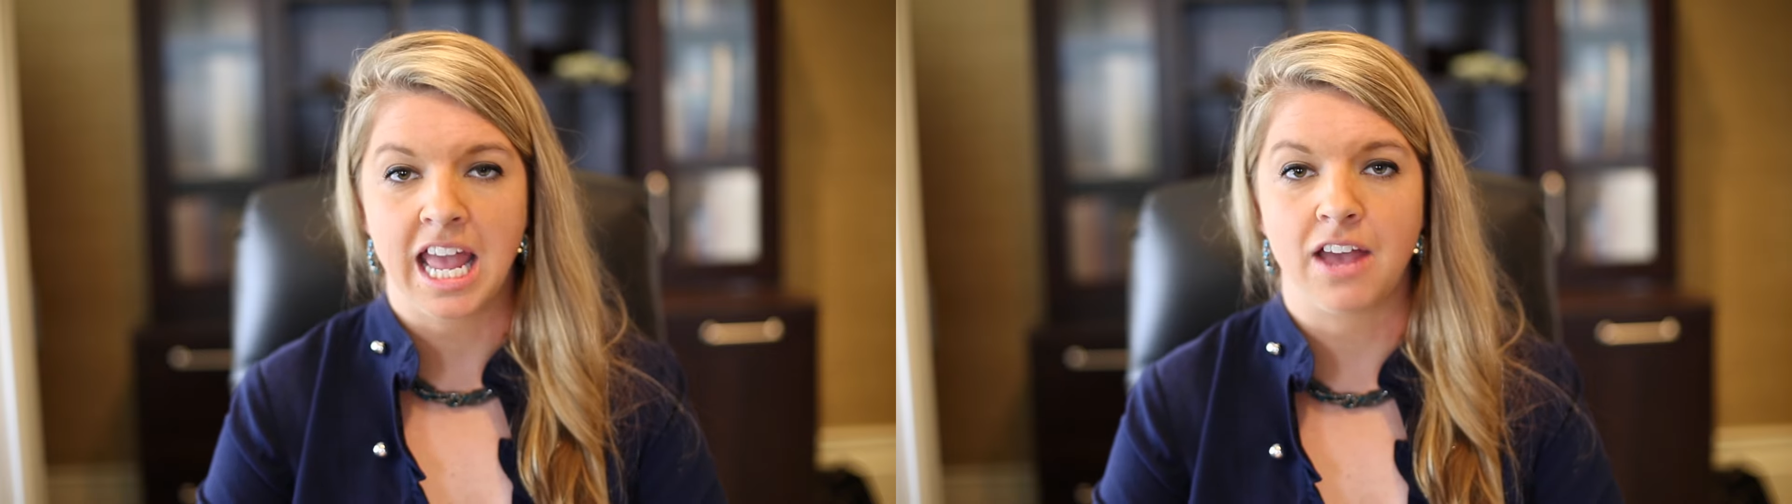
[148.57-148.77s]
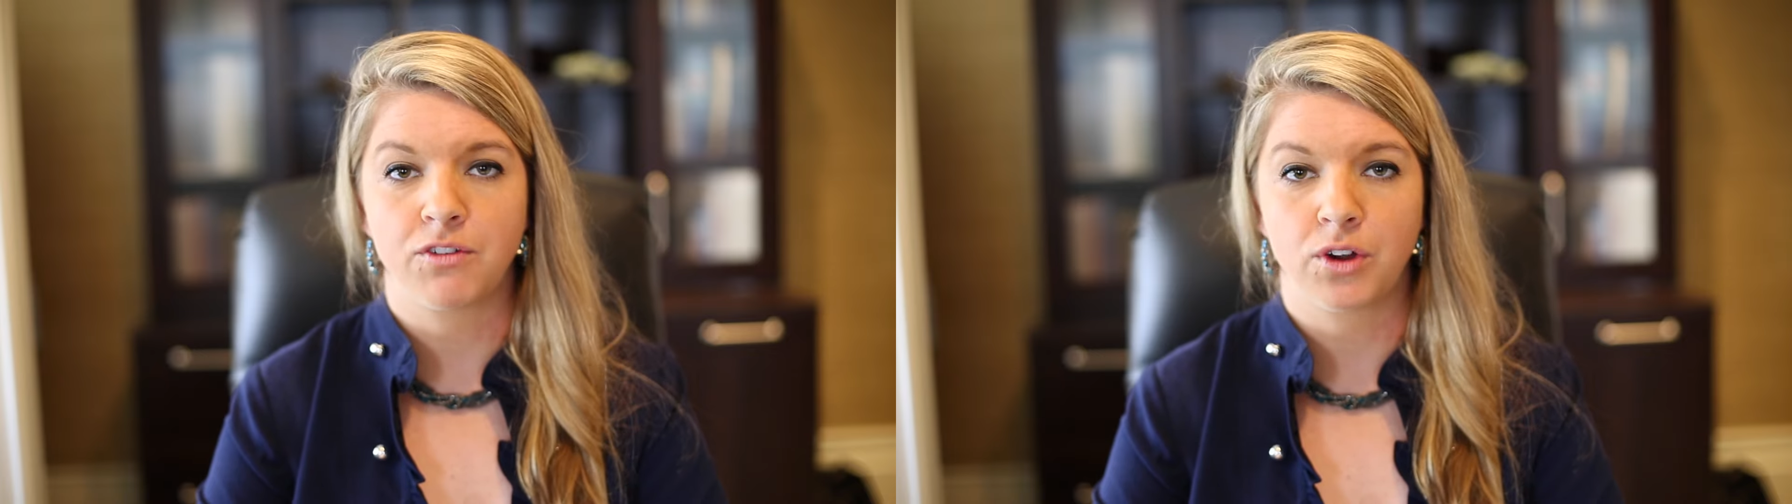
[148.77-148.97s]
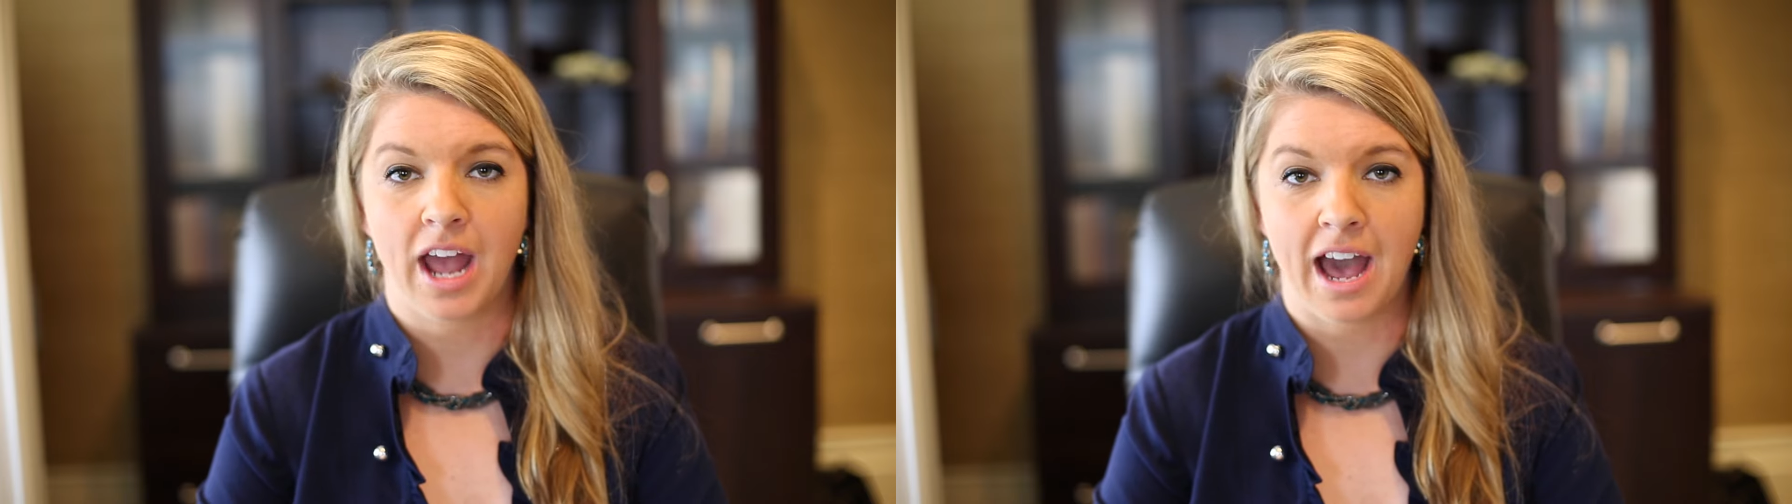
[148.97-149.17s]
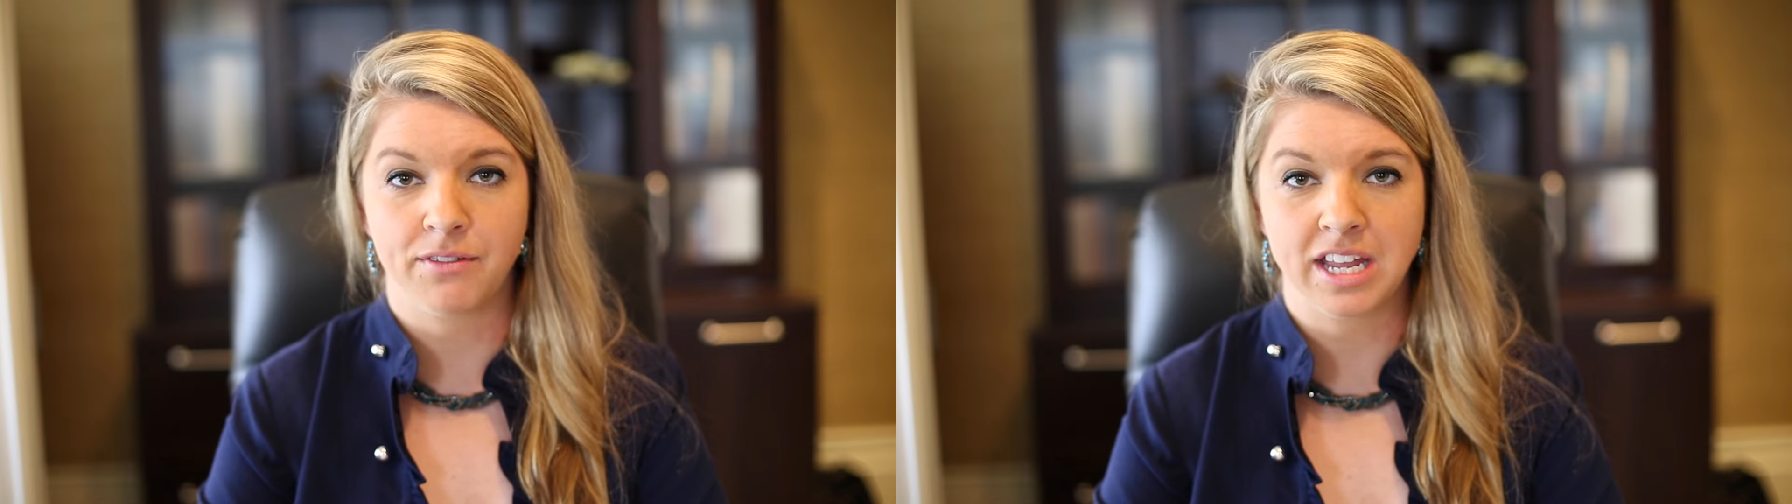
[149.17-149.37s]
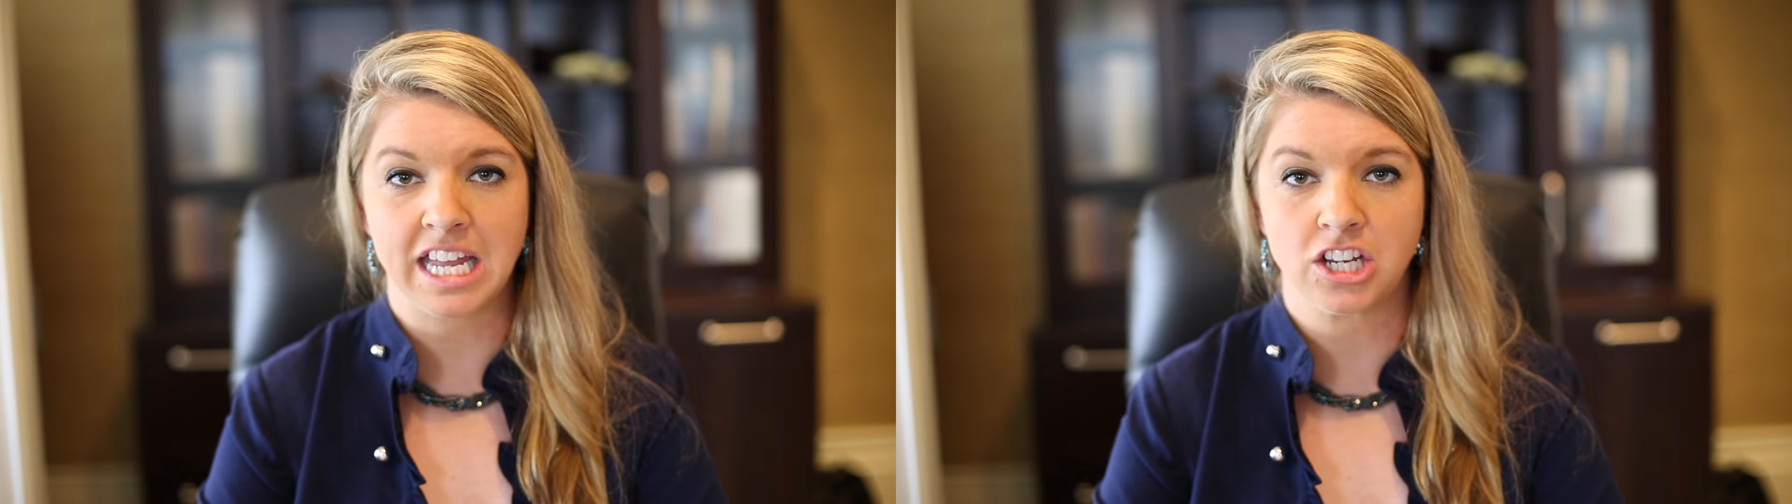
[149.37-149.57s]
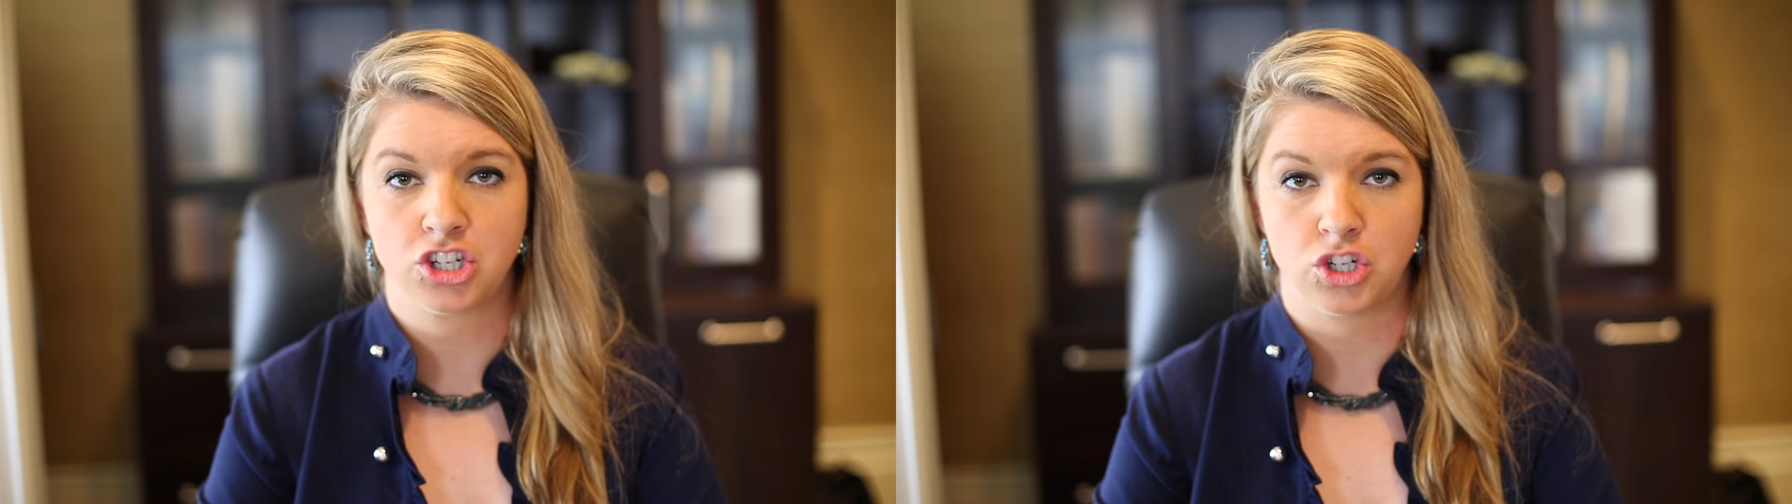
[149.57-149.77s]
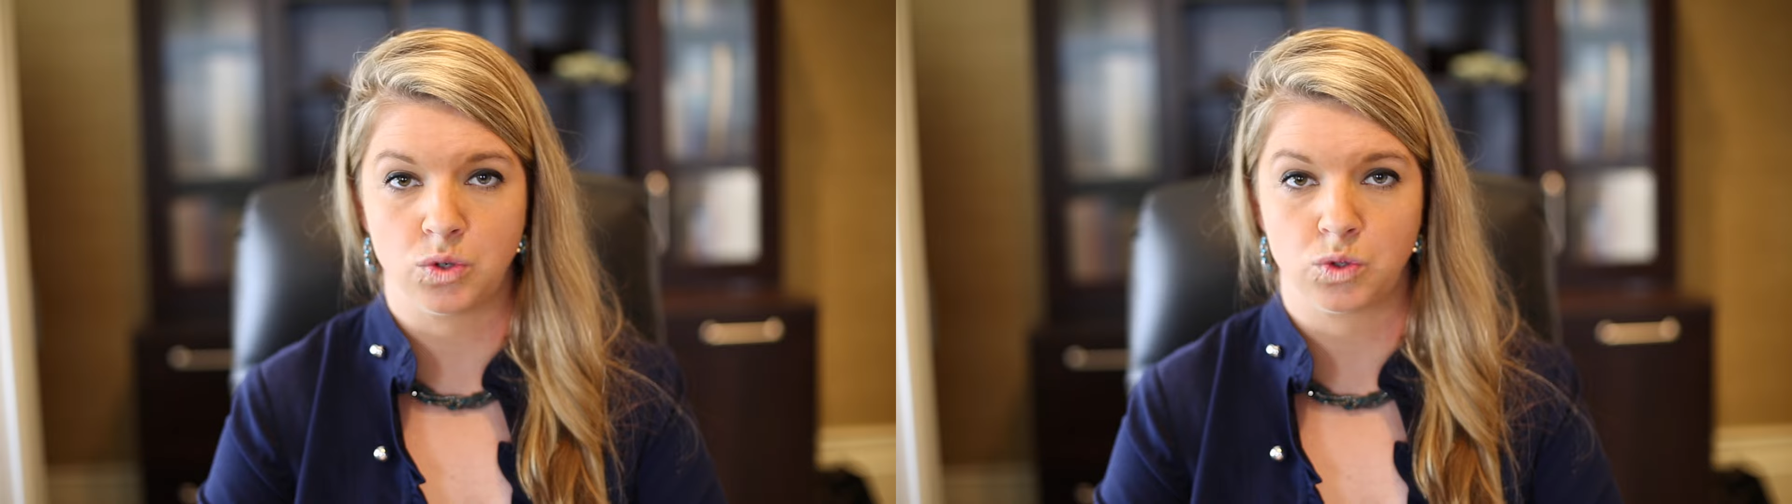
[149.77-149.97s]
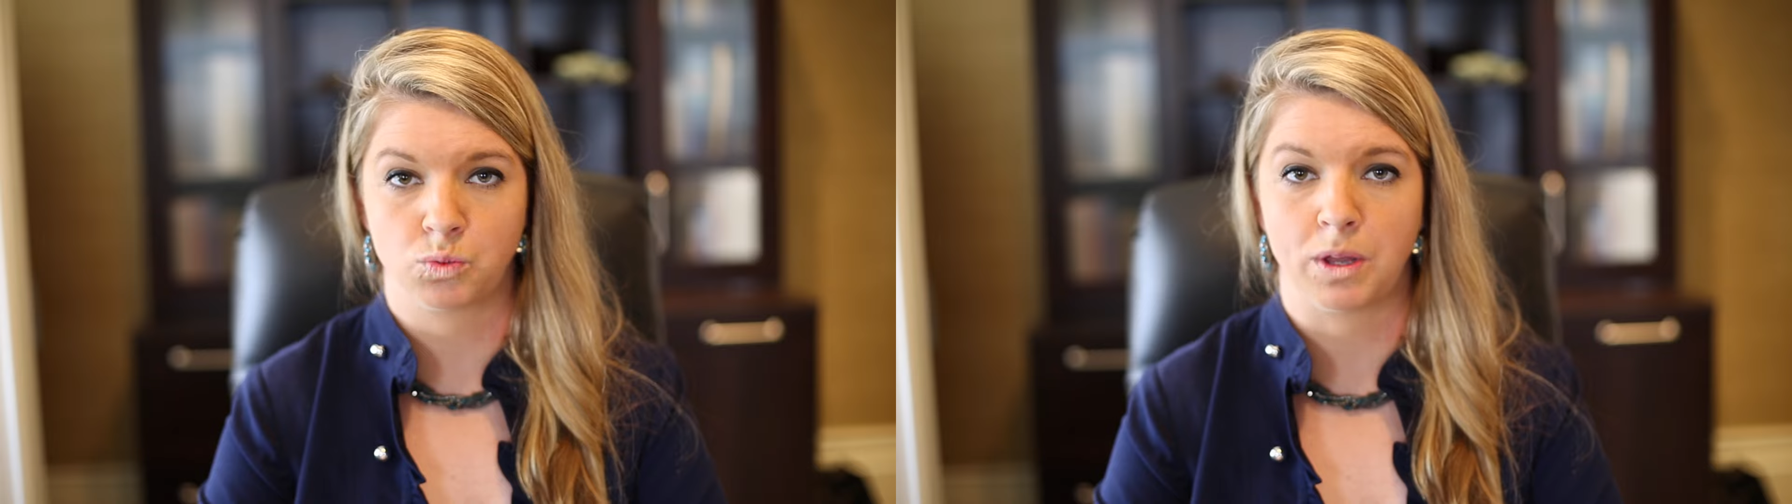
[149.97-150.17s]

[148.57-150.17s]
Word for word: If you're having issues